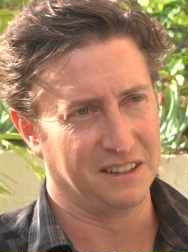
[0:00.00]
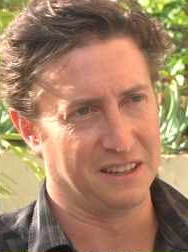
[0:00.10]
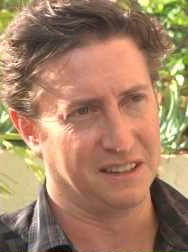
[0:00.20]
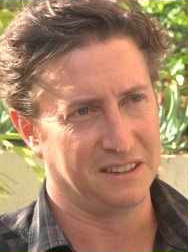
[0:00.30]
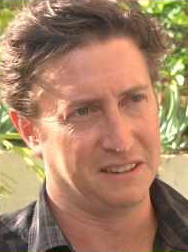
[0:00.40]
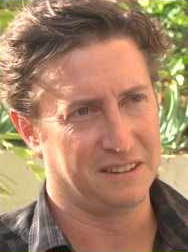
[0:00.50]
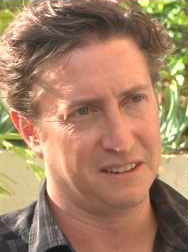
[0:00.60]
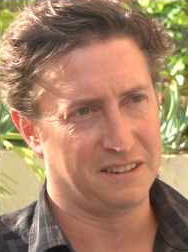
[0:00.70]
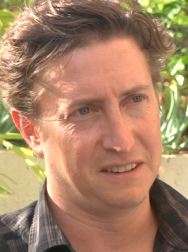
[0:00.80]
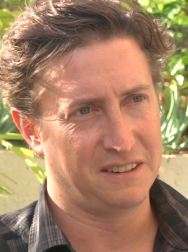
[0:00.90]
but you can feel the
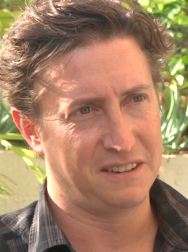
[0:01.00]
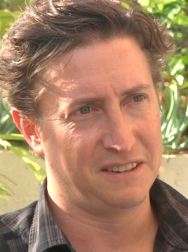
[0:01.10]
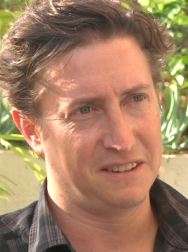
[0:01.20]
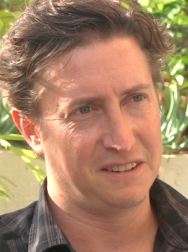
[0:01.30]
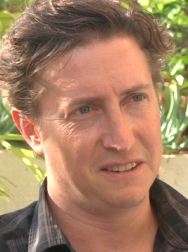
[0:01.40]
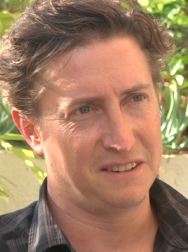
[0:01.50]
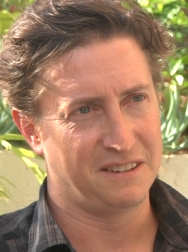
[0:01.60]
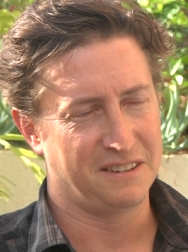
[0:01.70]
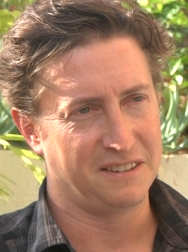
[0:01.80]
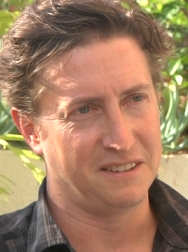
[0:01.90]
kids snapping at your heels.
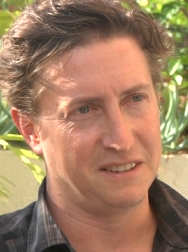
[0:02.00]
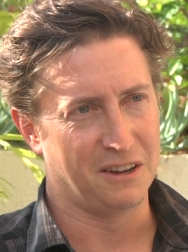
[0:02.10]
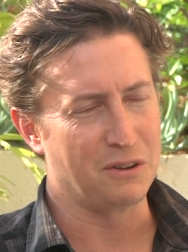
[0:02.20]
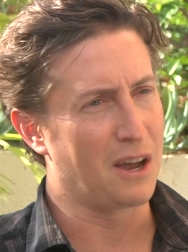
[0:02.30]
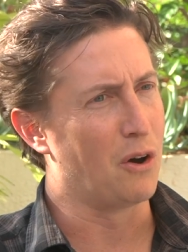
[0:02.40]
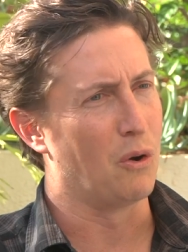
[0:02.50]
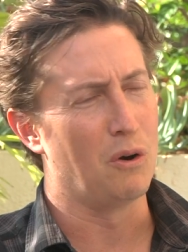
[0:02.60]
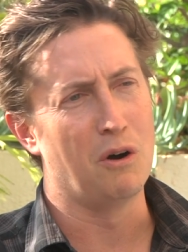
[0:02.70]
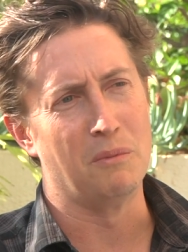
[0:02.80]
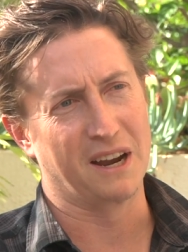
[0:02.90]
Oh yeah! Oh,
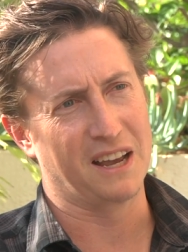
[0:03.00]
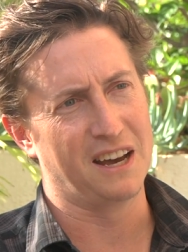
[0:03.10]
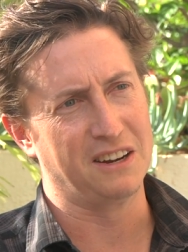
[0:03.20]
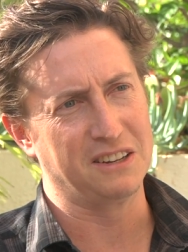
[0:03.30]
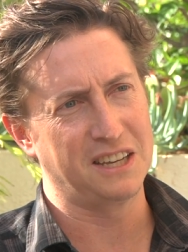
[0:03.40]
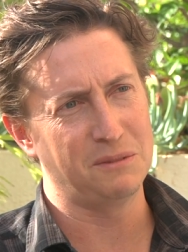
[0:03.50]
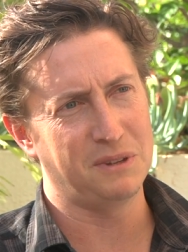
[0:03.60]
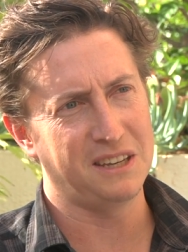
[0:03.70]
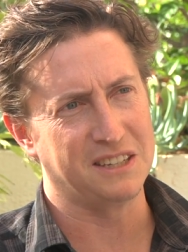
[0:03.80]
oh my God! Are you kidding me?